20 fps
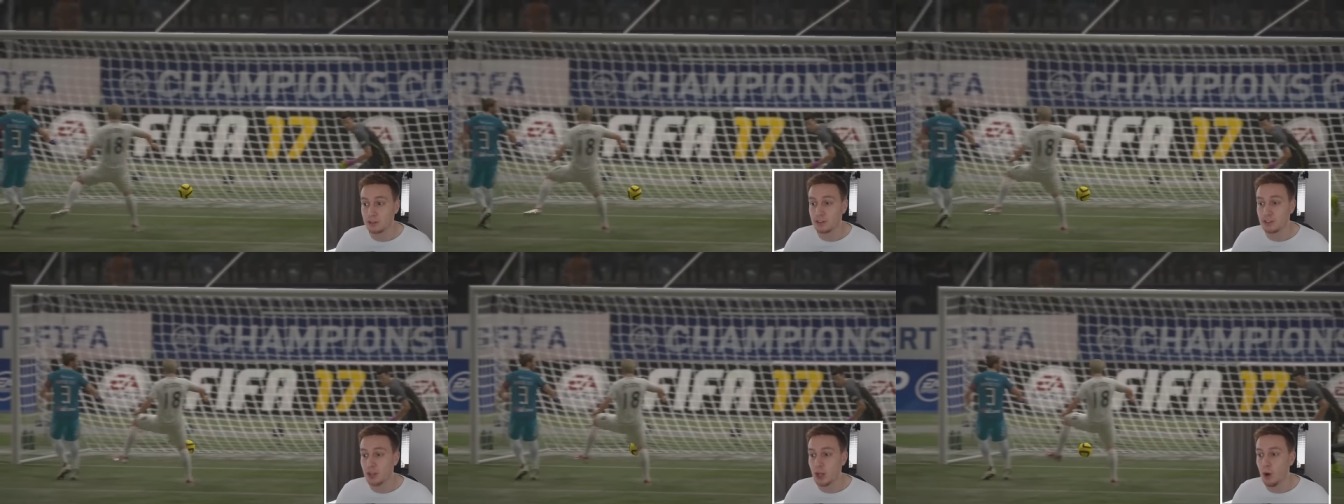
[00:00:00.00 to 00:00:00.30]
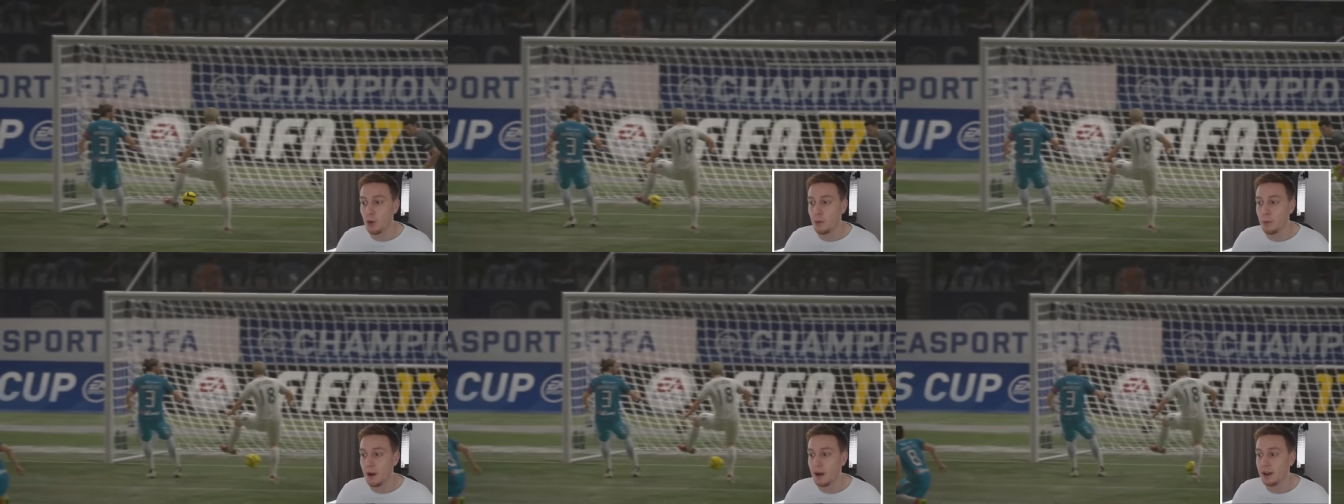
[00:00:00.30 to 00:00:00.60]
And
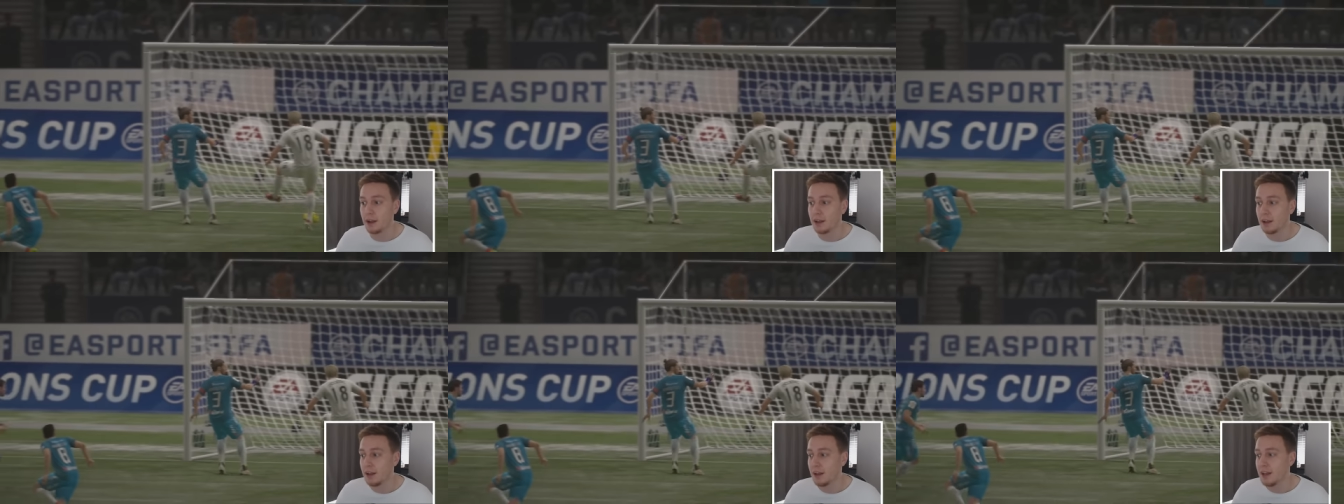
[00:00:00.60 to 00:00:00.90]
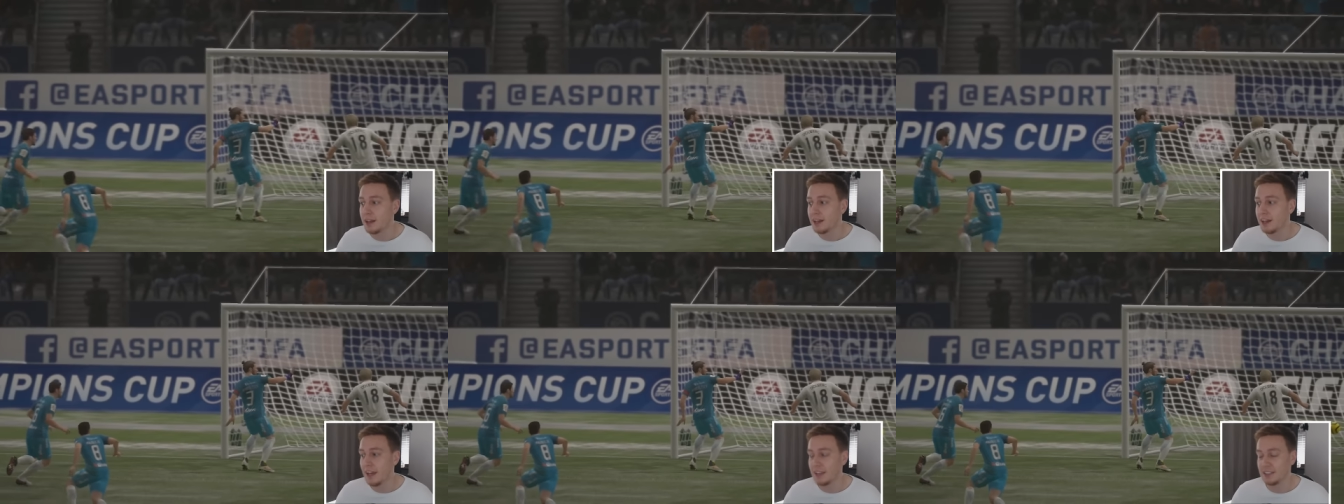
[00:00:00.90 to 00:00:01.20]
Dolberg
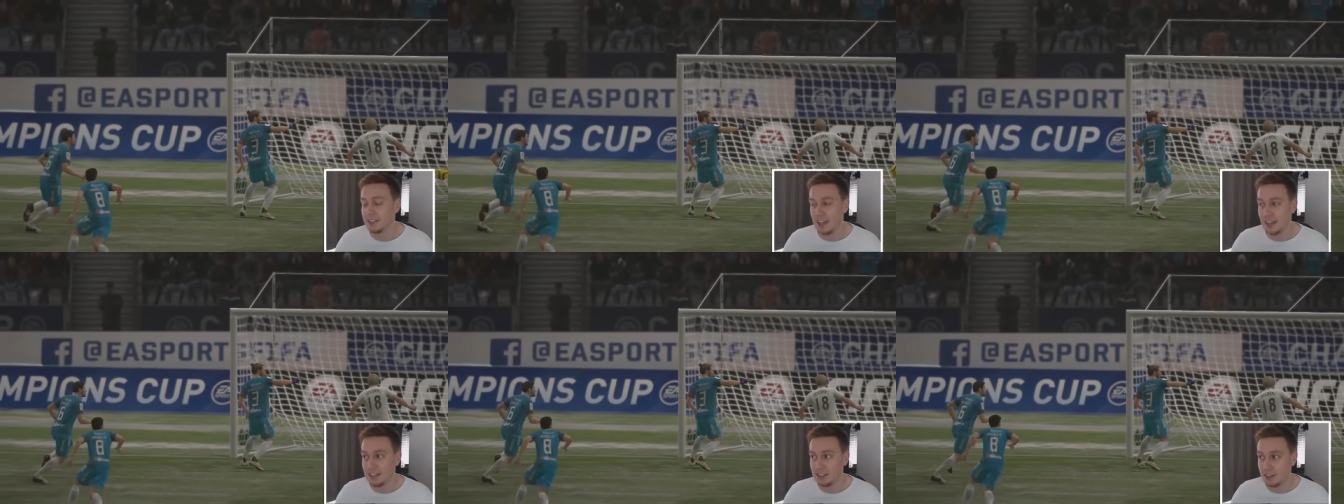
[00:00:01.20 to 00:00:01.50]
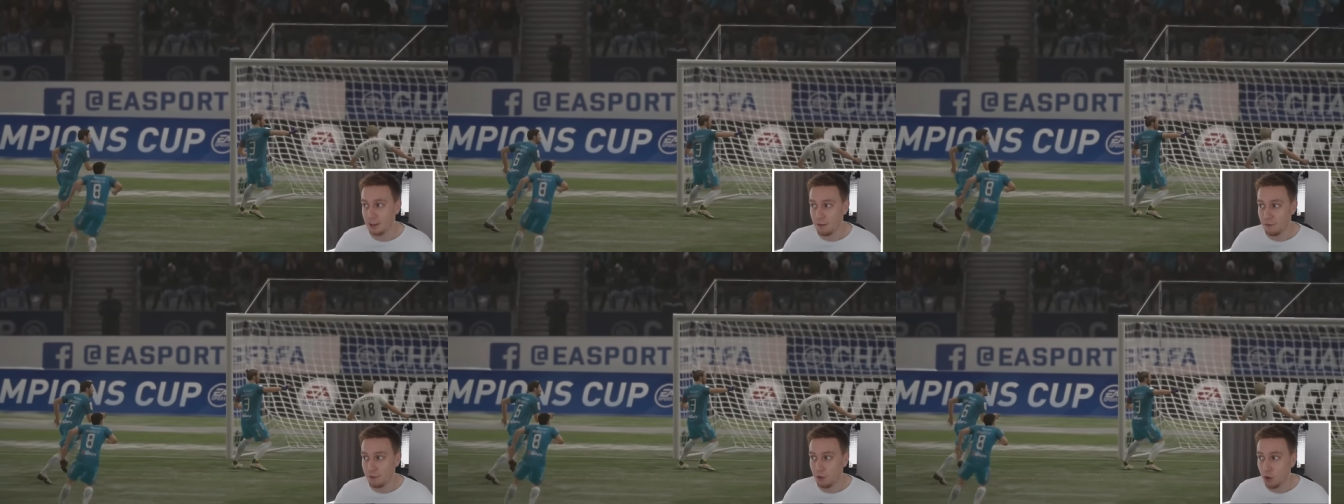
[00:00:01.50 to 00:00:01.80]
kicked it
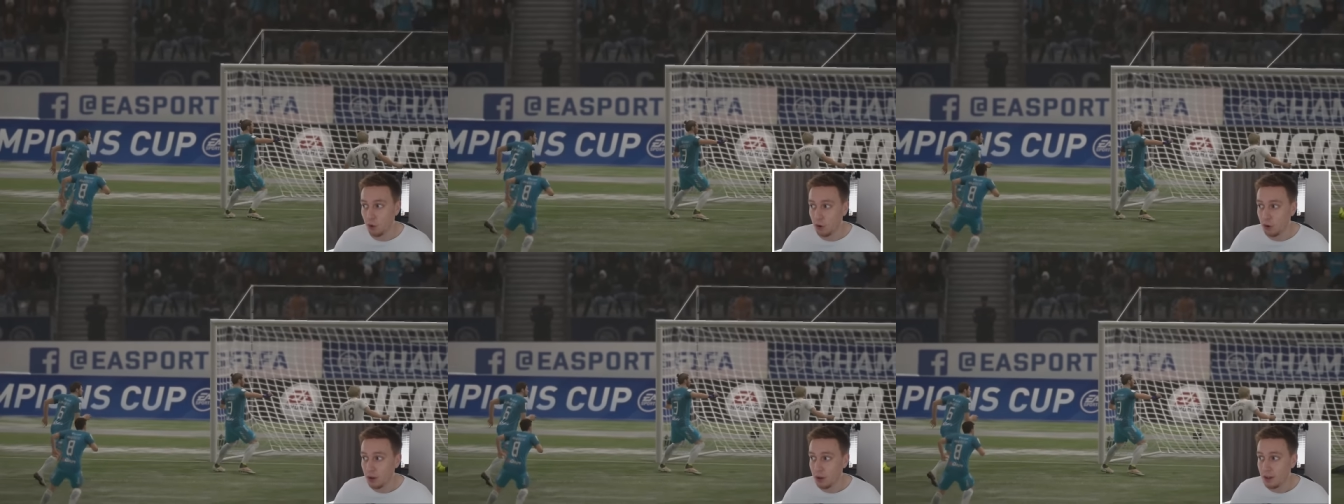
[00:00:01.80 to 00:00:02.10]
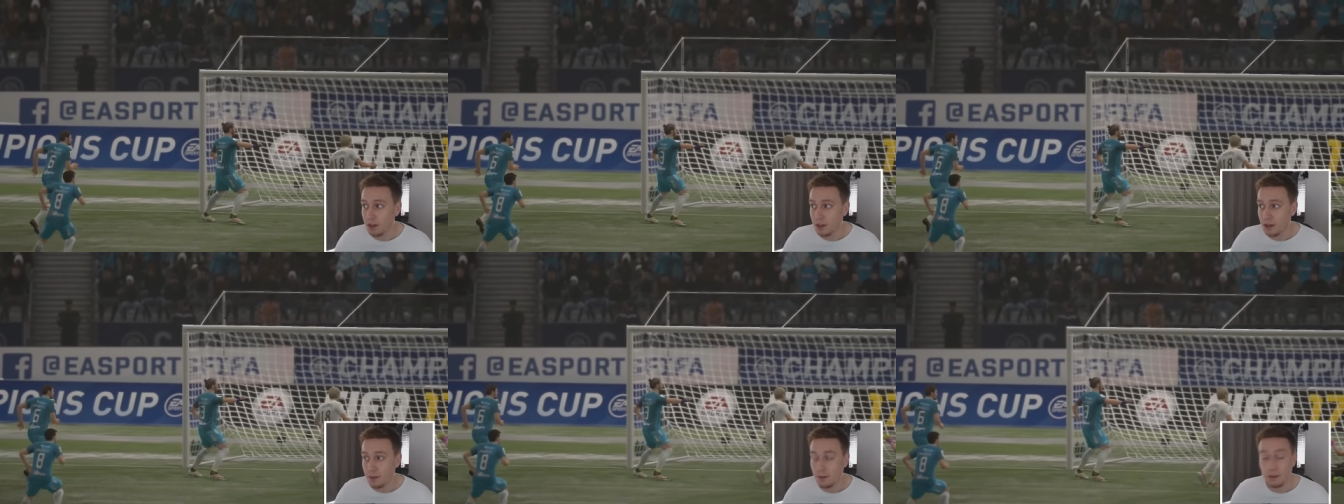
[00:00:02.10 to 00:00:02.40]
into the floor,
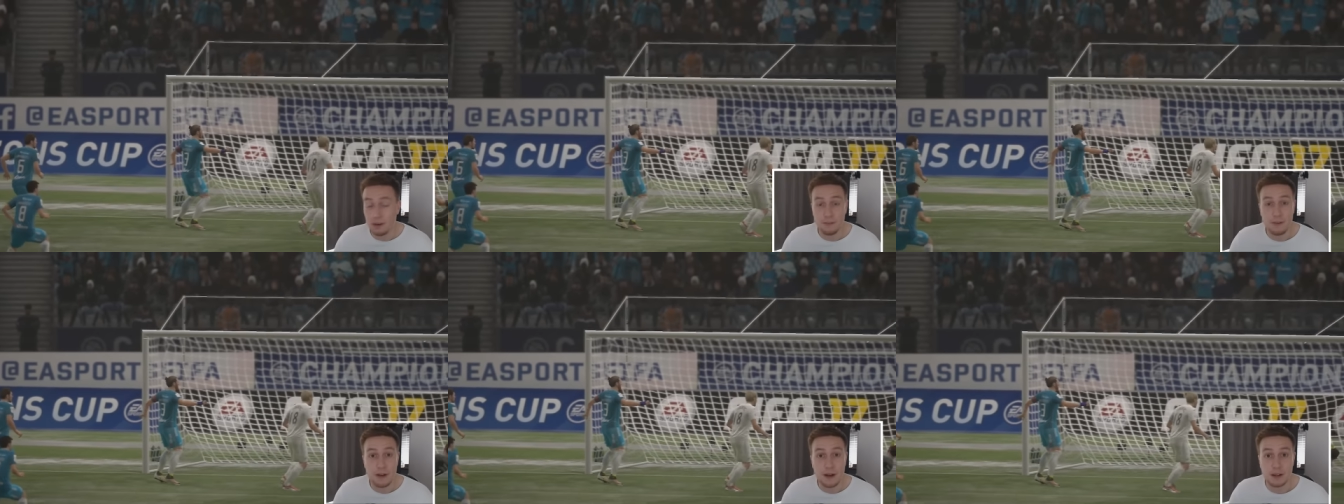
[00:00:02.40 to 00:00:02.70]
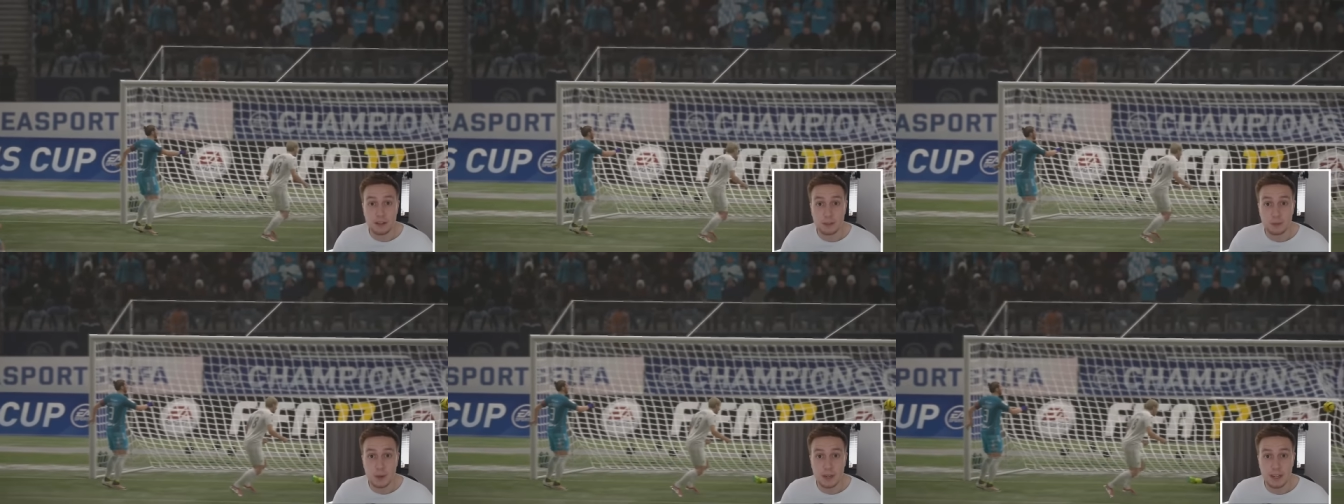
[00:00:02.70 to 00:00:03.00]
but it
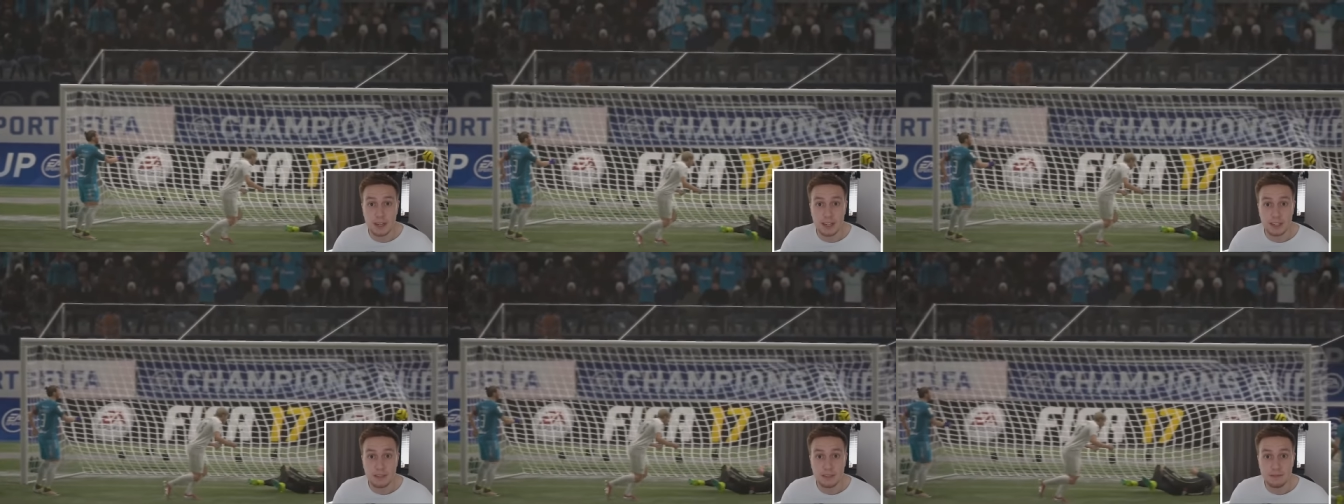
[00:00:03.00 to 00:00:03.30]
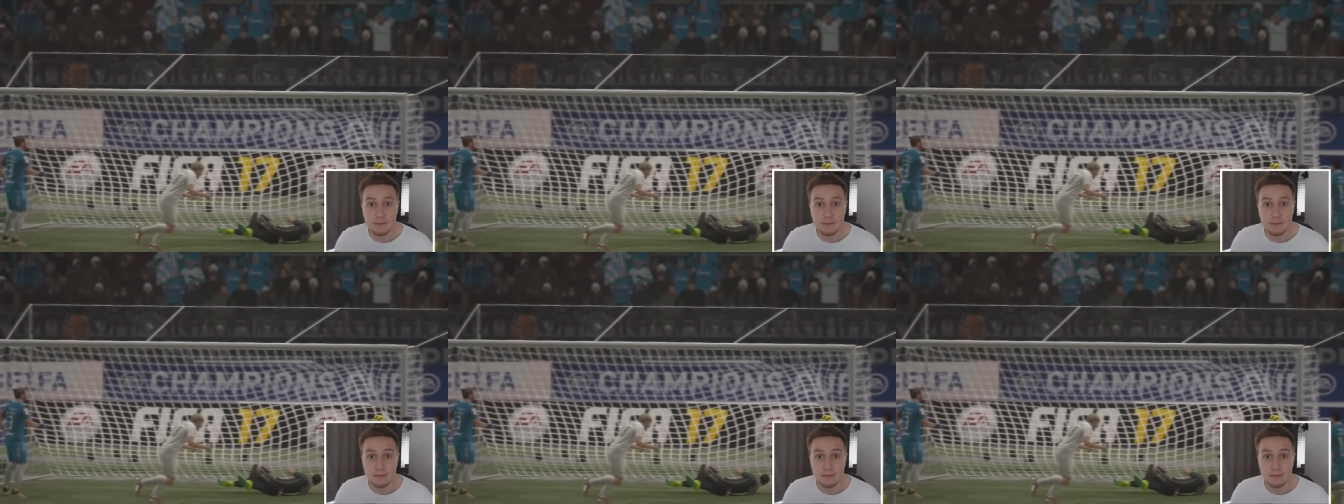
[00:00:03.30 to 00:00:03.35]
found its way in.